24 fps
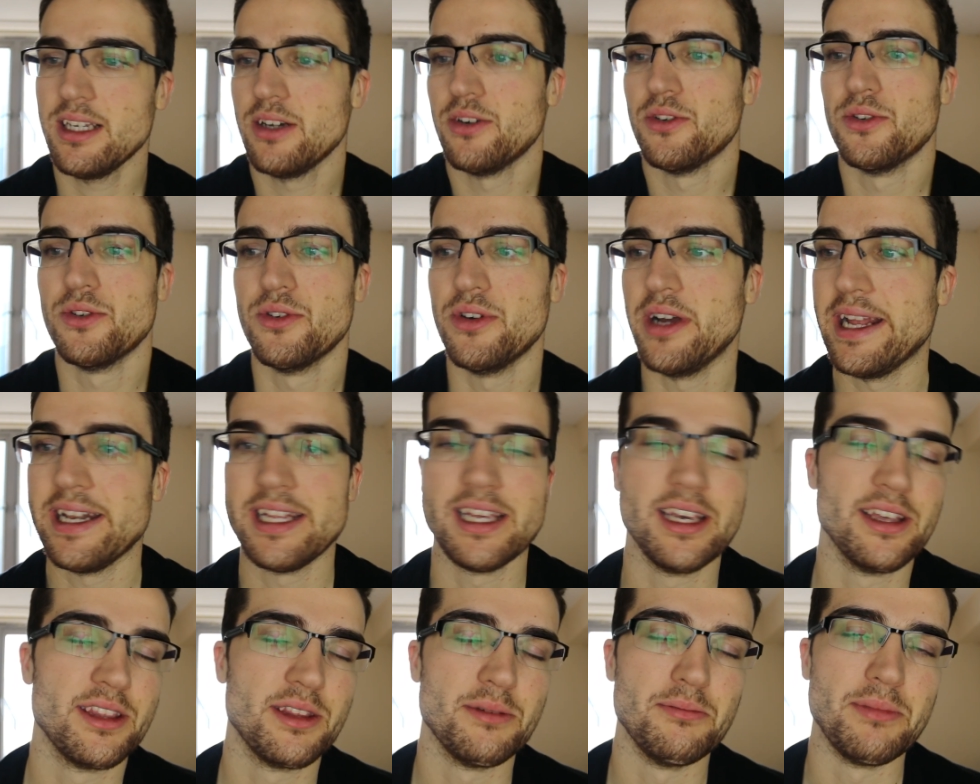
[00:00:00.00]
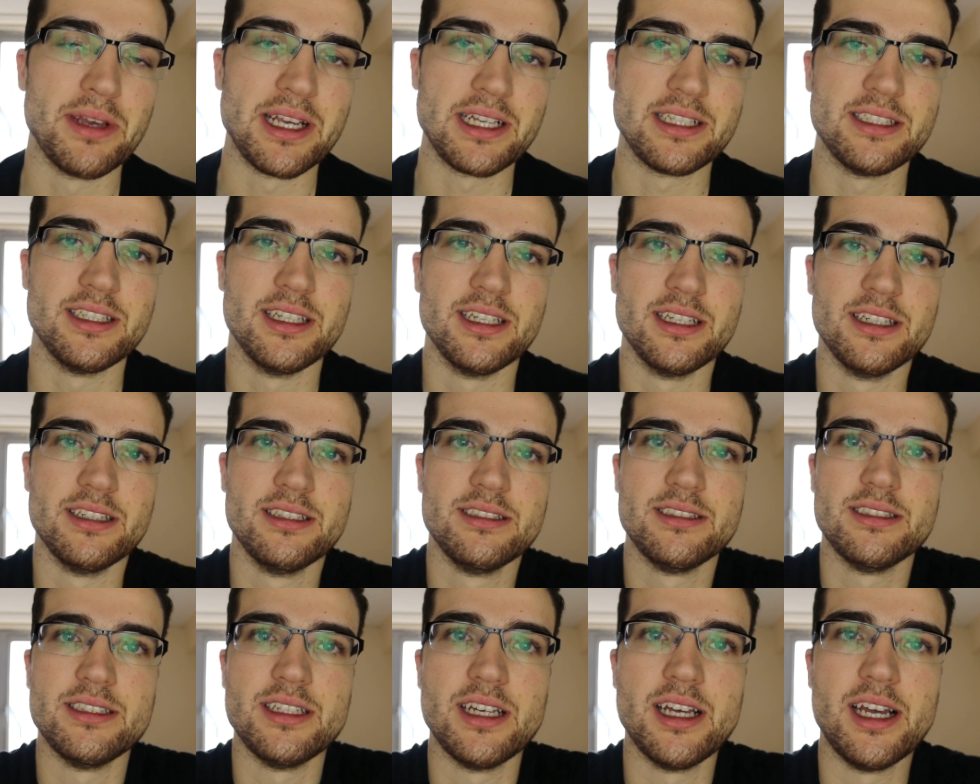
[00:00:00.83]
or any other mixer,
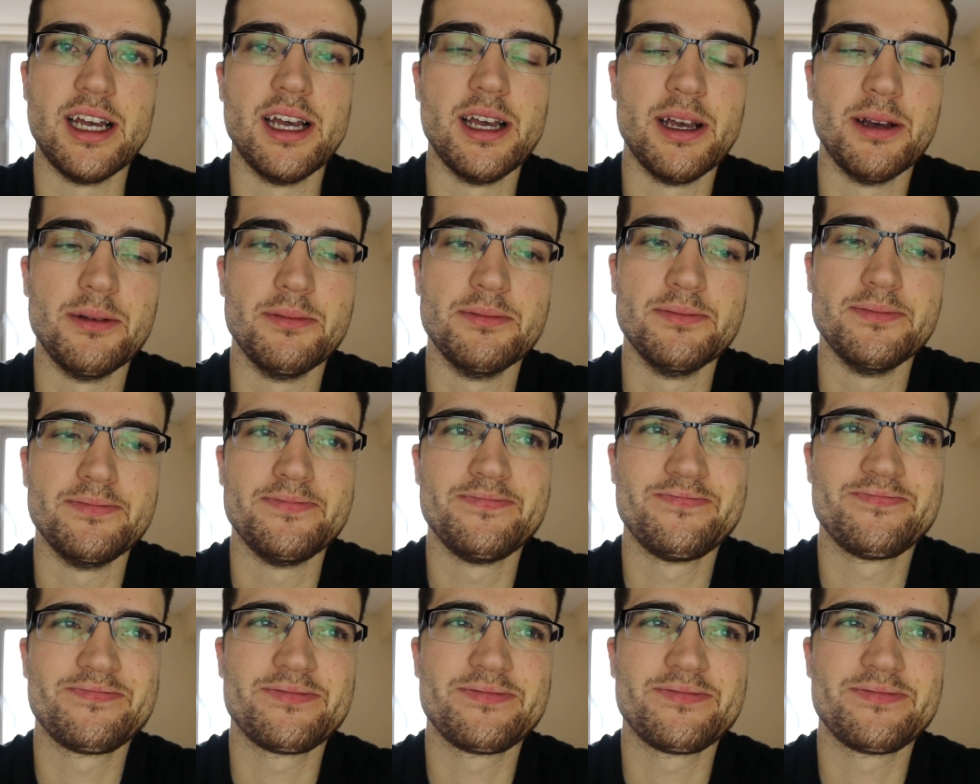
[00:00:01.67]
um,